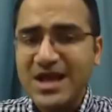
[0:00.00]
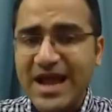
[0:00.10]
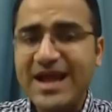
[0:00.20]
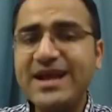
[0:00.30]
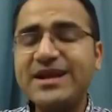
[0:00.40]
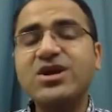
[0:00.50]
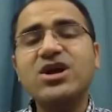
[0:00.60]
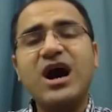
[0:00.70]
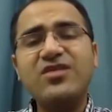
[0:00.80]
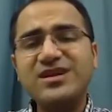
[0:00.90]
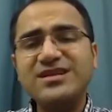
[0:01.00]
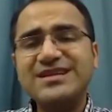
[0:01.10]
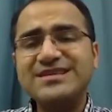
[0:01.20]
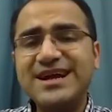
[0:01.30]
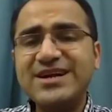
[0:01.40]
and other
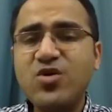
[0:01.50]
than that,